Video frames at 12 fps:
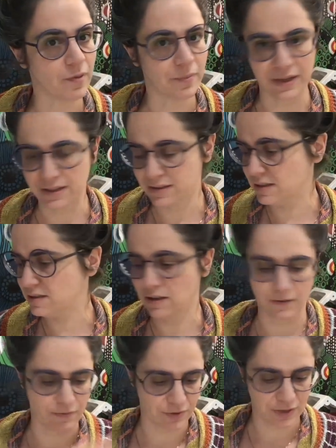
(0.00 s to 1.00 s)
the basis
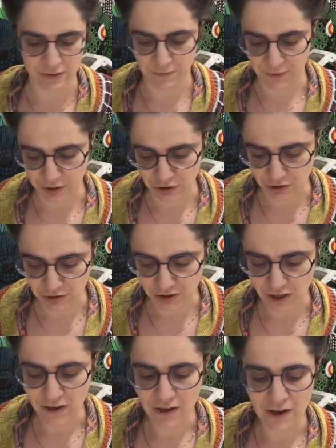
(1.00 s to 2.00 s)
of these features.
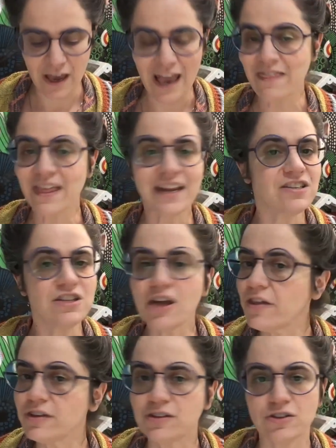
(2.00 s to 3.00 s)
And that has
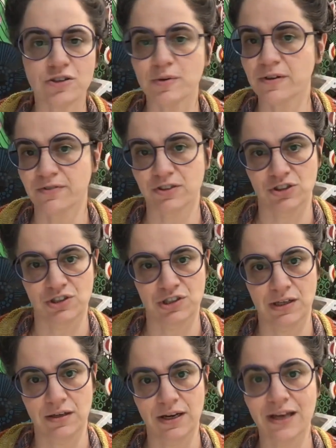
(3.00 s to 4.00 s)
nothing to do with
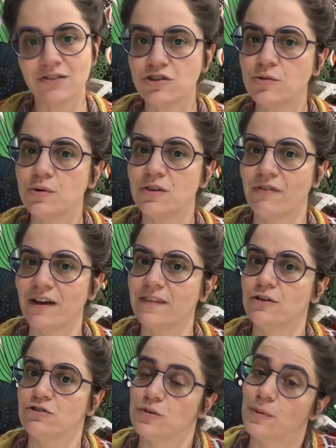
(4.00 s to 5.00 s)
efficiency. It has to do with the fact that
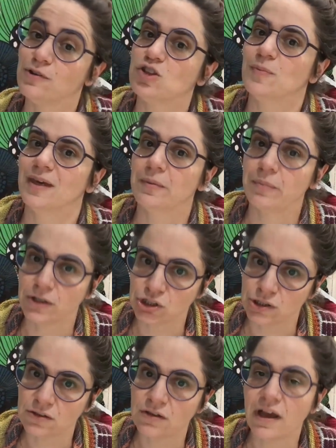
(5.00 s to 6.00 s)
you're supposed to be
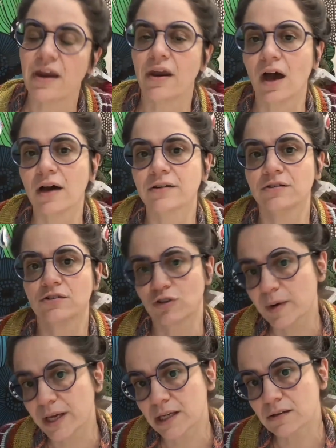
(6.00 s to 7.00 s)
impartial and not
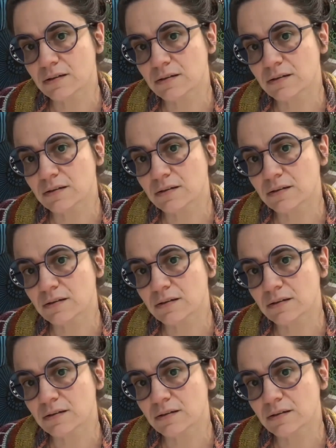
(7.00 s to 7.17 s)
discriminate.